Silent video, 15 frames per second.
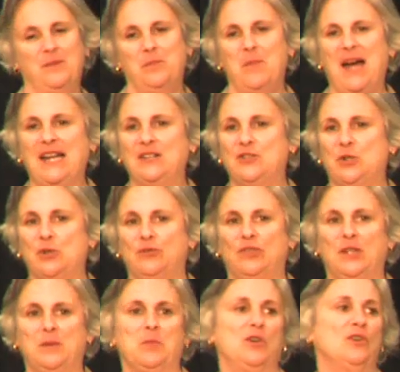my
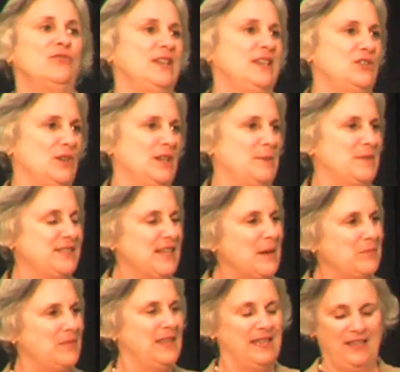Dervla Murphy dream,
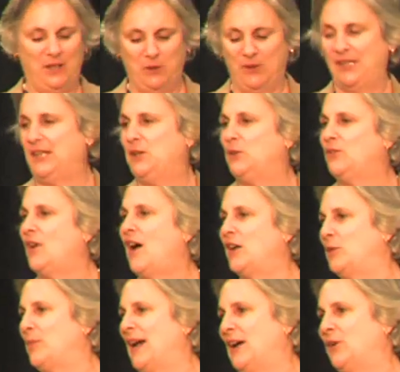something that you thought
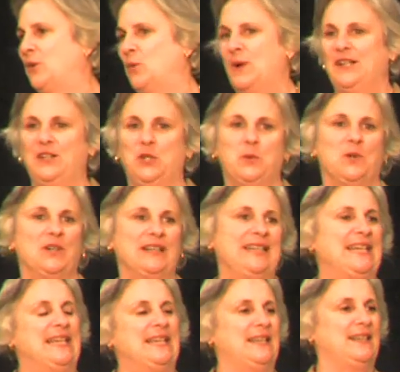about when you were a
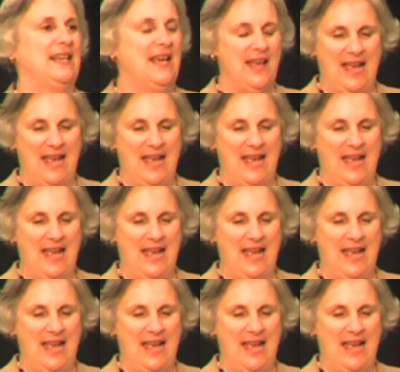kid